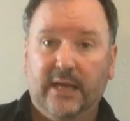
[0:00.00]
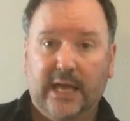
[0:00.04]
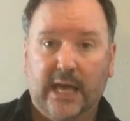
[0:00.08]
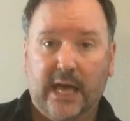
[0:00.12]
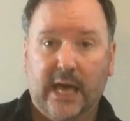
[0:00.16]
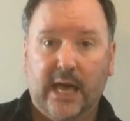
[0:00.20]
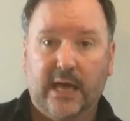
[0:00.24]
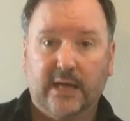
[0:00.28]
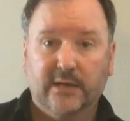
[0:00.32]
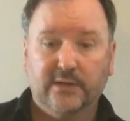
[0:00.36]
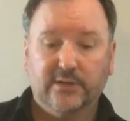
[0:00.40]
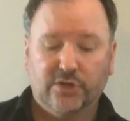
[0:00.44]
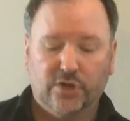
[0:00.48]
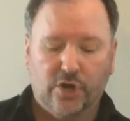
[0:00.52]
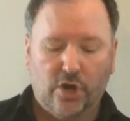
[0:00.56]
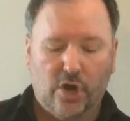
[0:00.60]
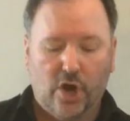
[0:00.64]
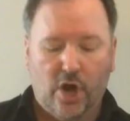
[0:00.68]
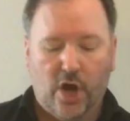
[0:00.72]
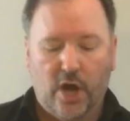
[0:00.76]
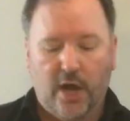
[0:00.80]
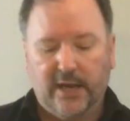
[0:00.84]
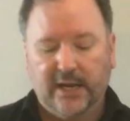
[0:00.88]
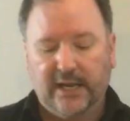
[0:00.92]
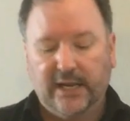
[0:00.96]
cut
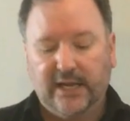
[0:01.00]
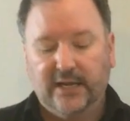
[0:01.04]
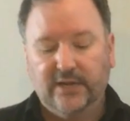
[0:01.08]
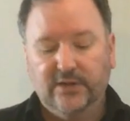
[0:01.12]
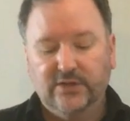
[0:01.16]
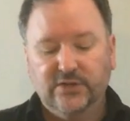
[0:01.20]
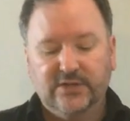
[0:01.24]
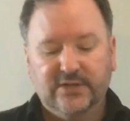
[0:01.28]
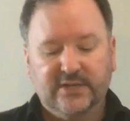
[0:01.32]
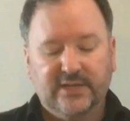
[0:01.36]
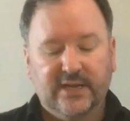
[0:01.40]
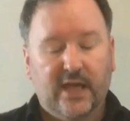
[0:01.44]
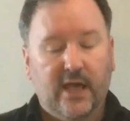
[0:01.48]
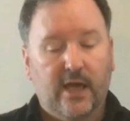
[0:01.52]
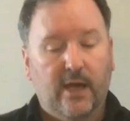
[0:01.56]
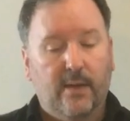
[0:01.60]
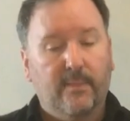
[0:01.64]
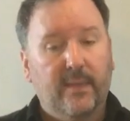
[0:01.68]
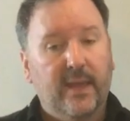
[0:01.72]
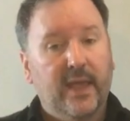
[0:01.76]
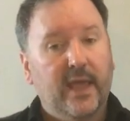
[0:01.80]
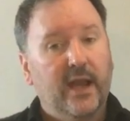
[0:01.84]
on each stem,